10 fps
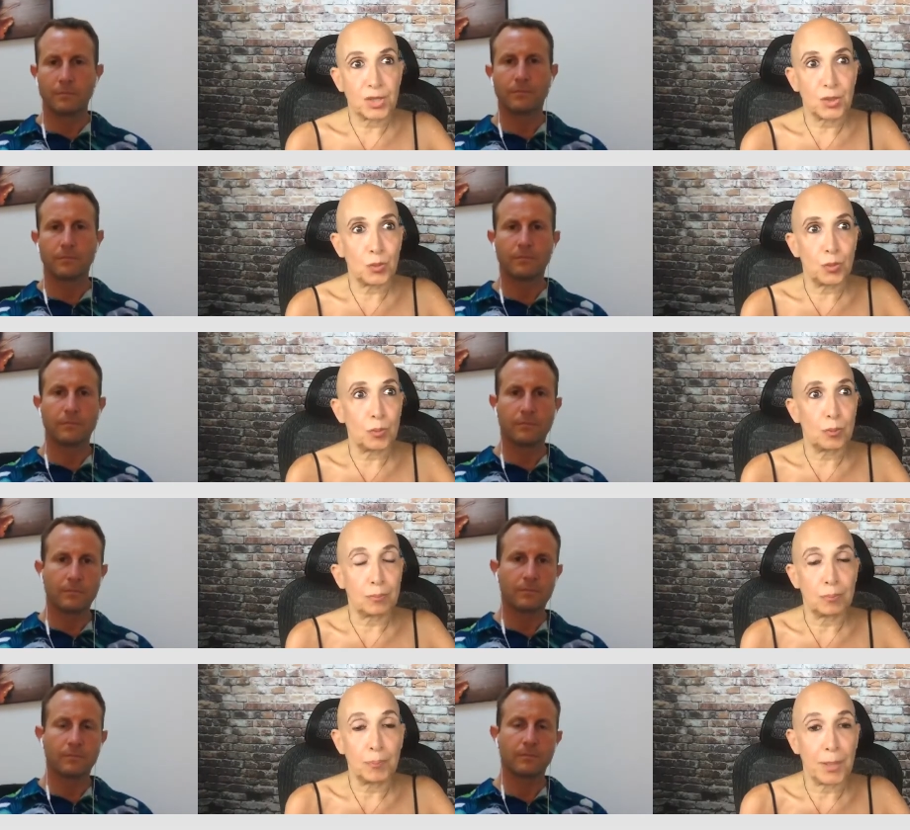Speaker 1: to
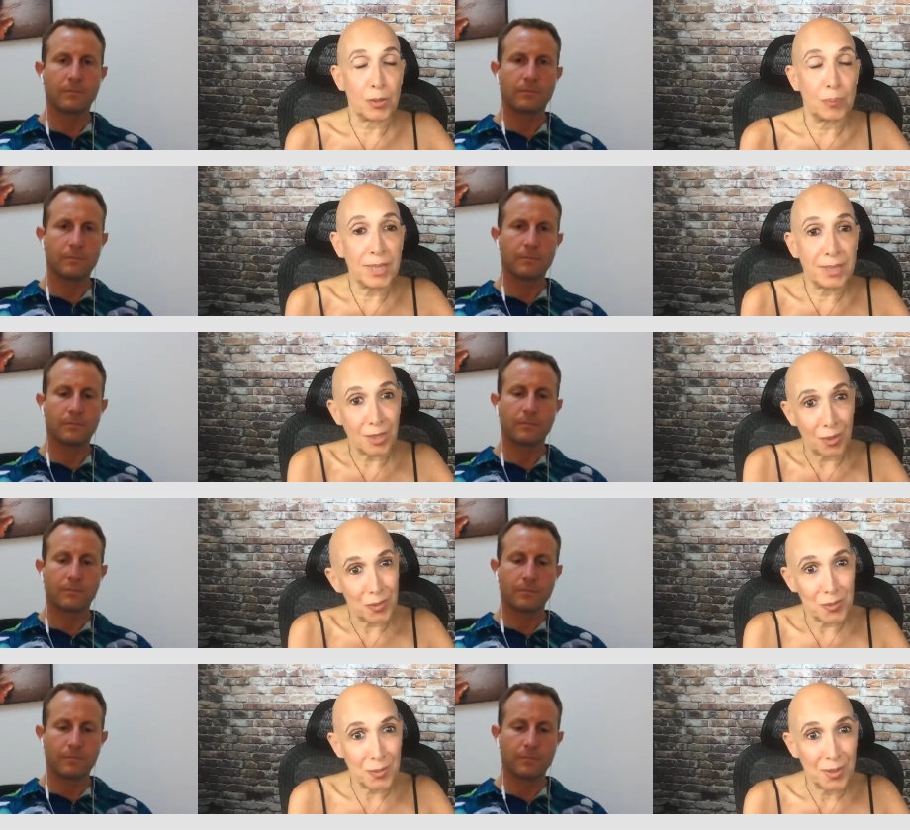Better Meat
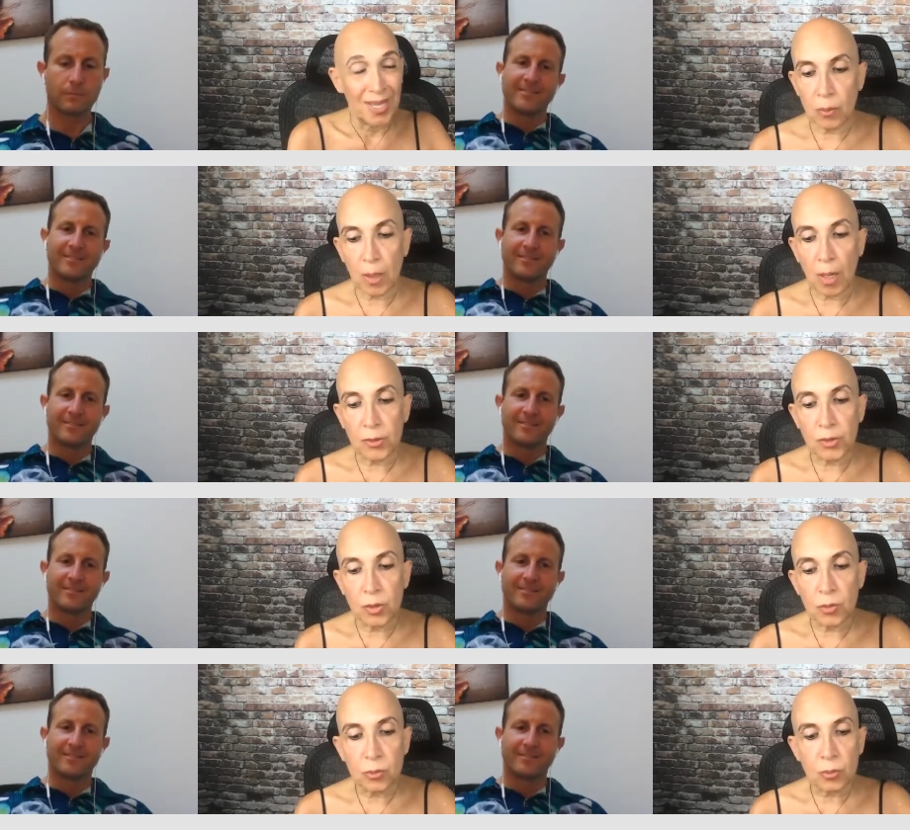Co. Are
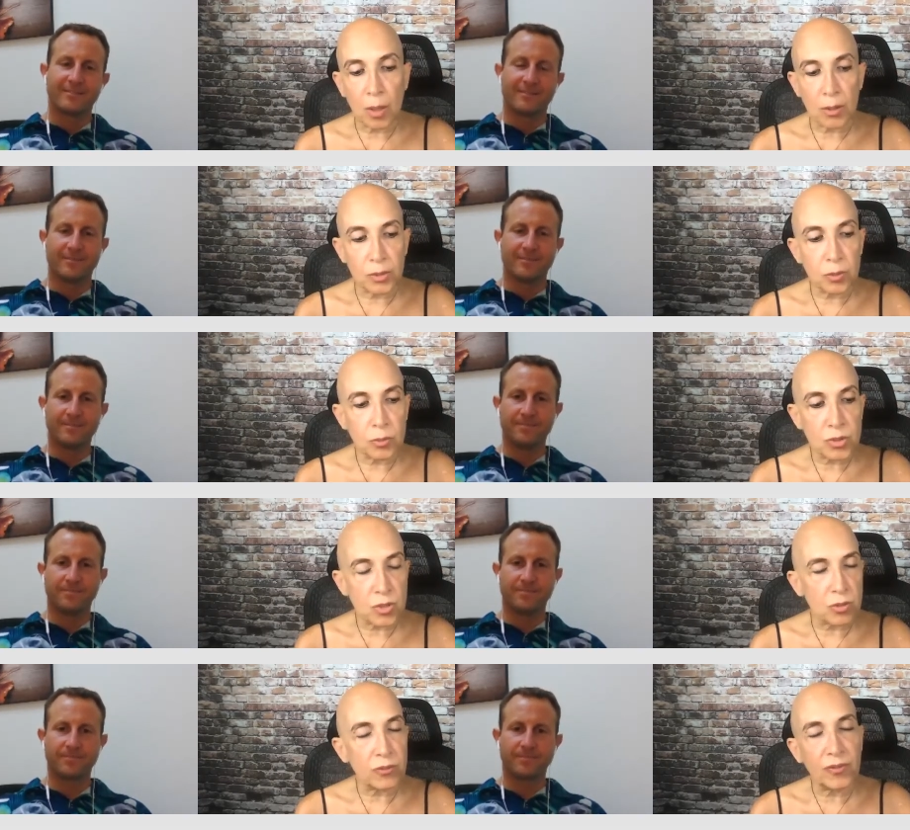you are you
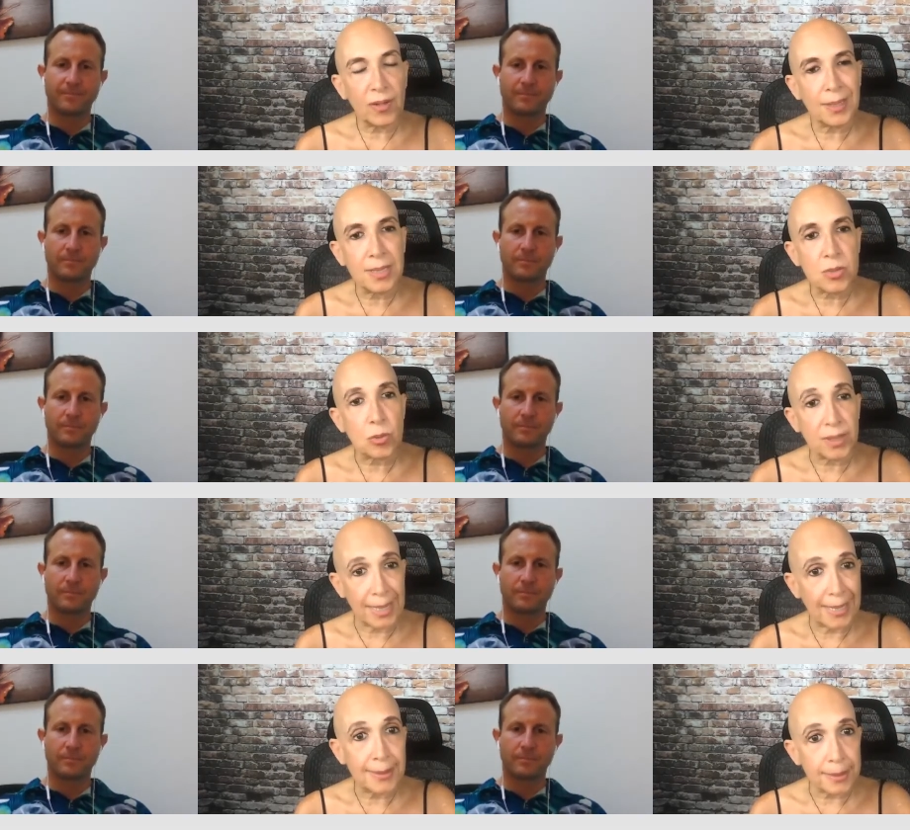certified as
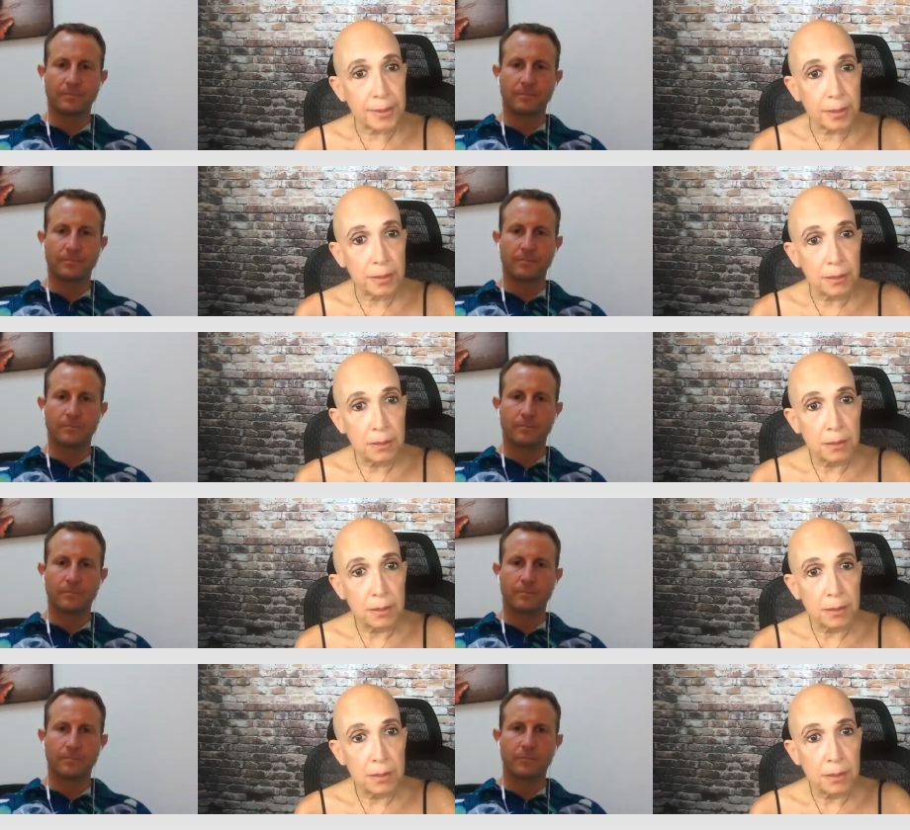organic?
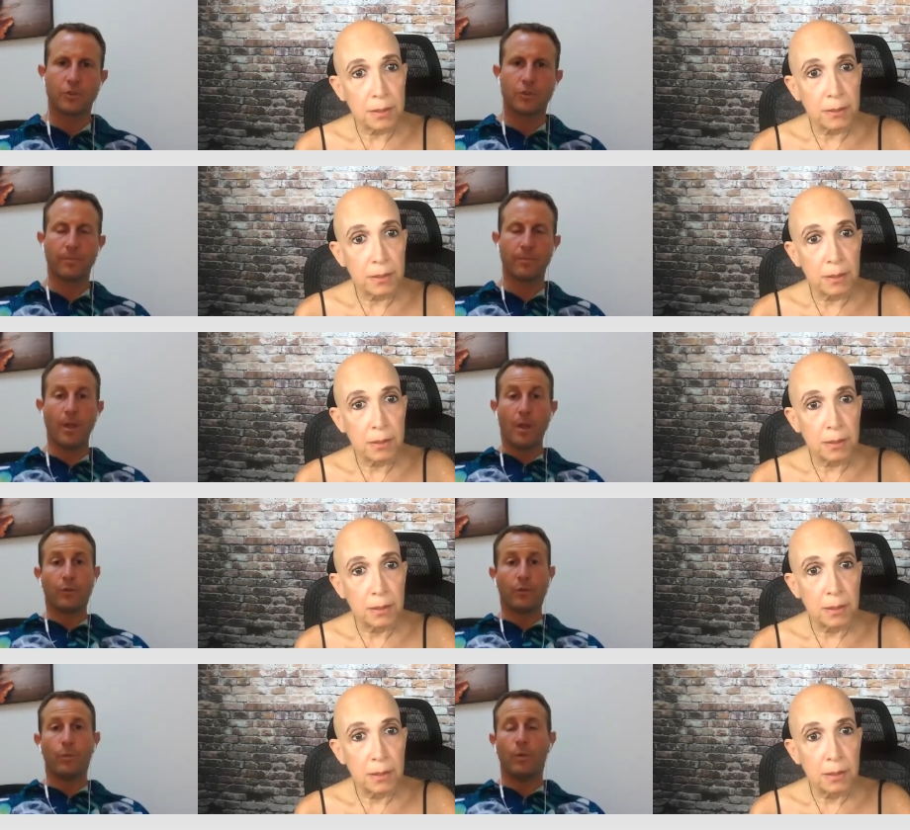
Speaker 2: Sure.
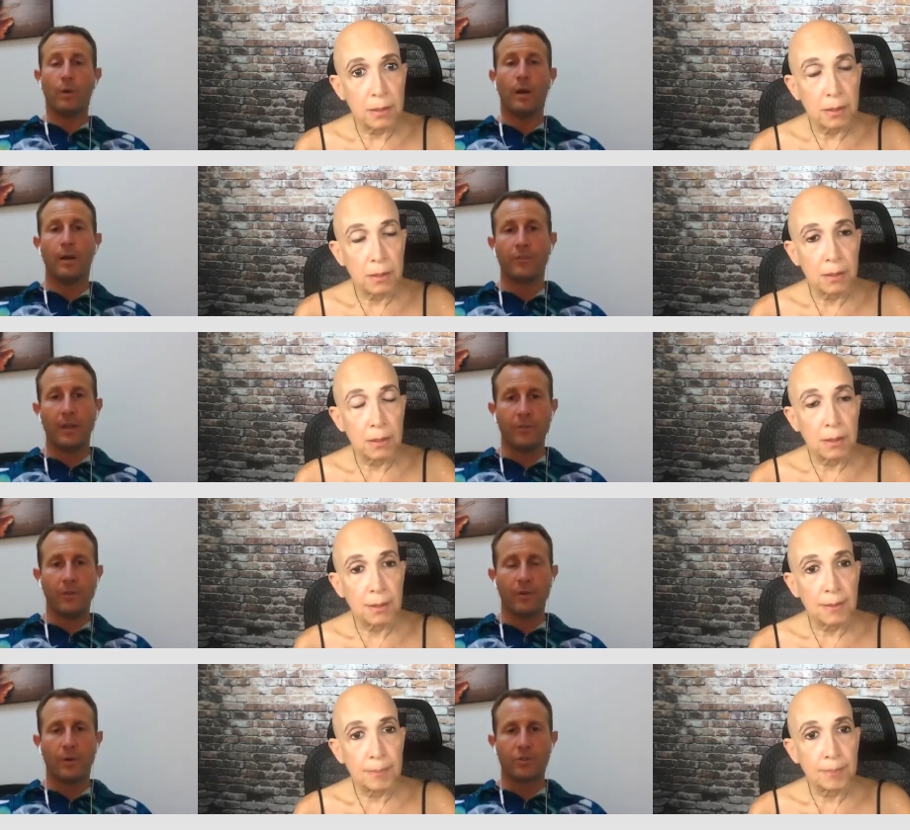So, uh, to answer your
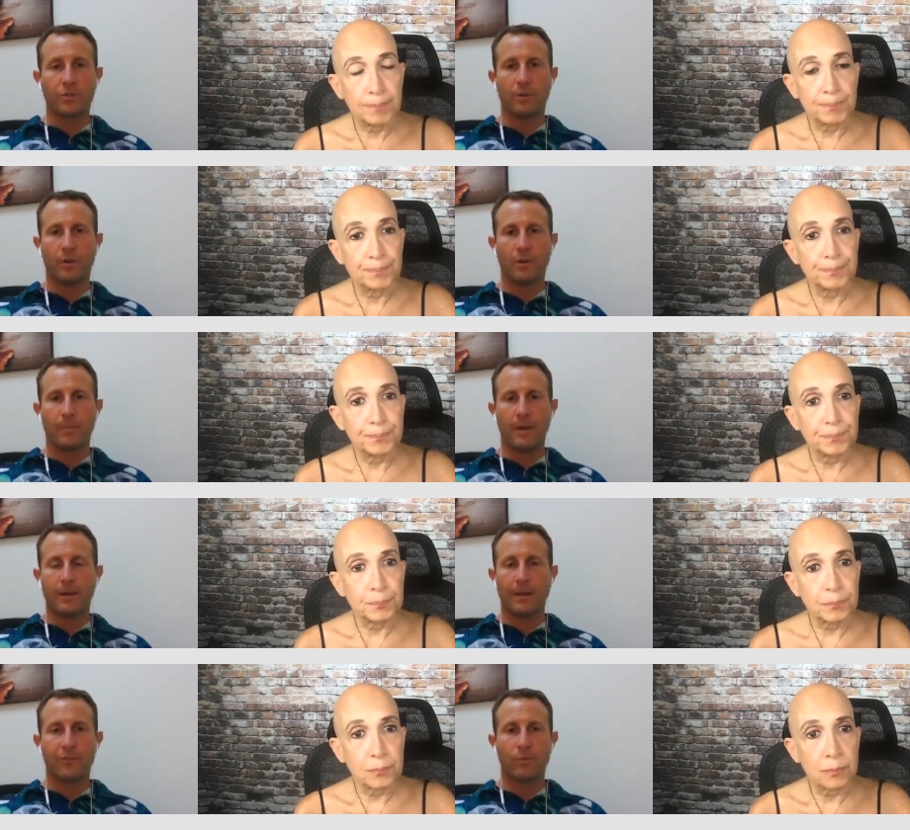question earlier about
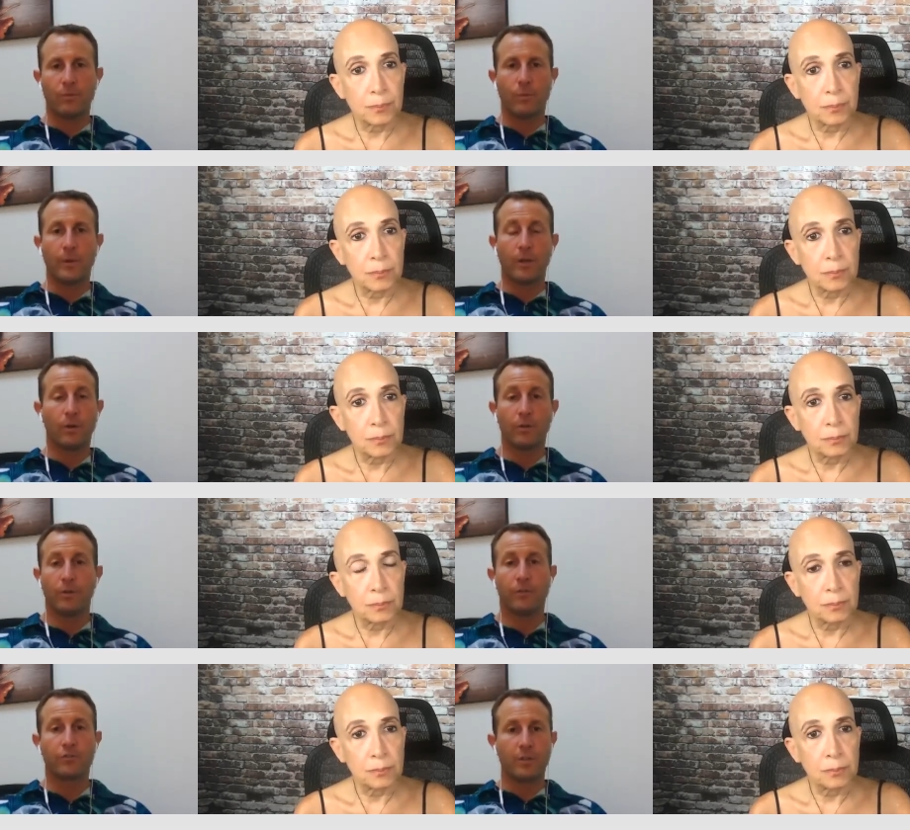us, we don't
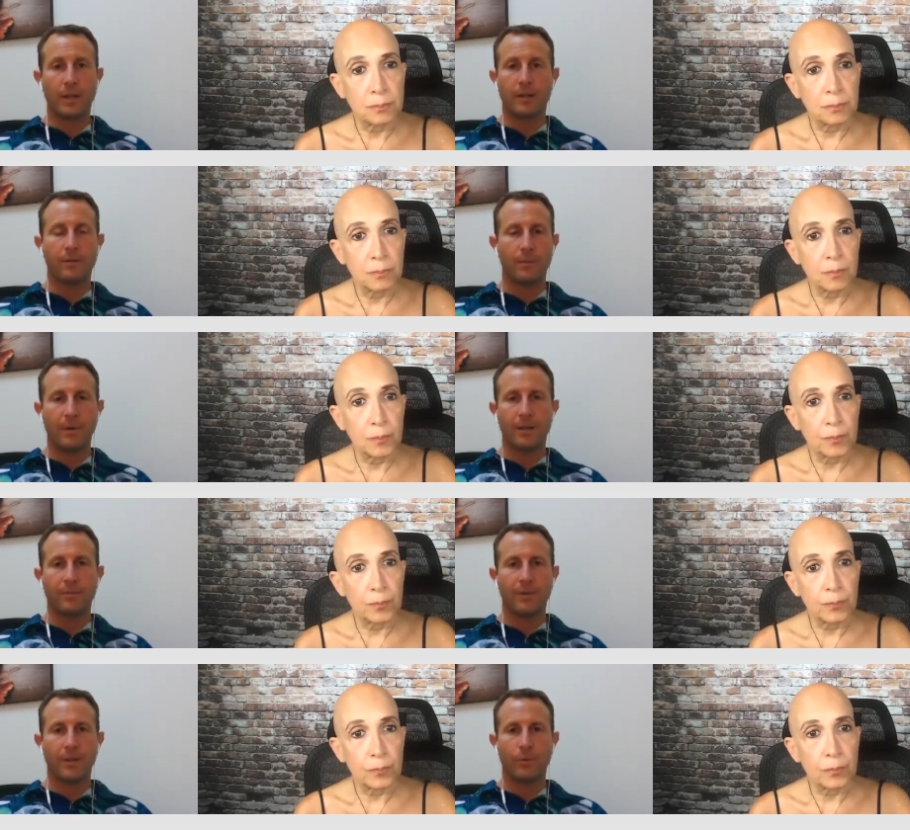use genetically
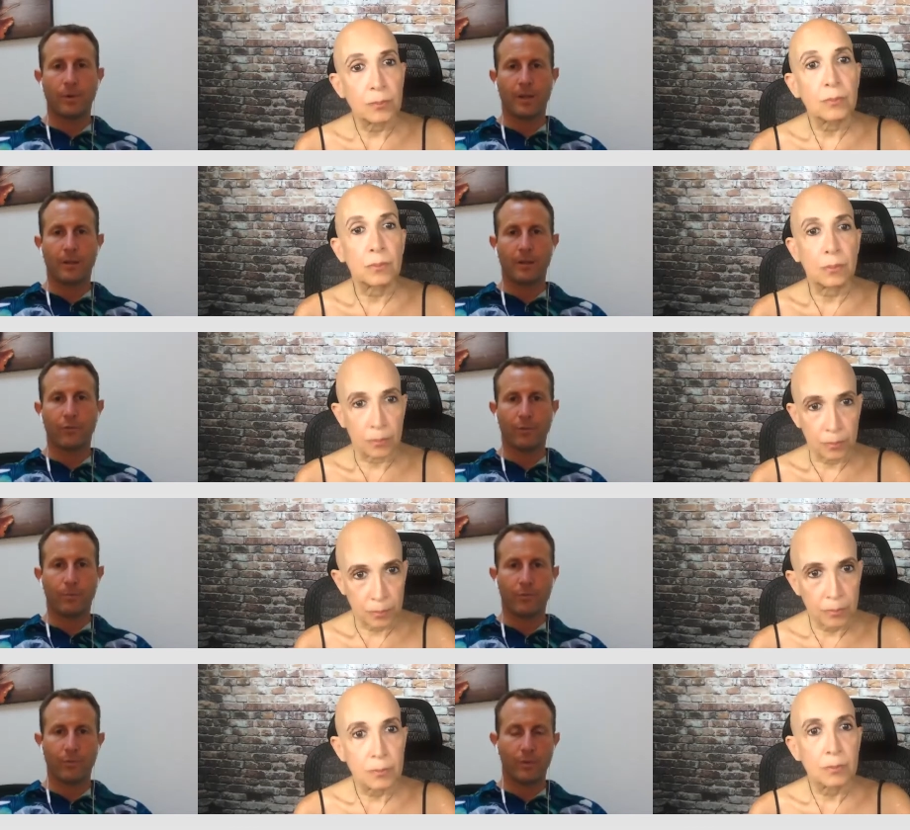modified organisms. We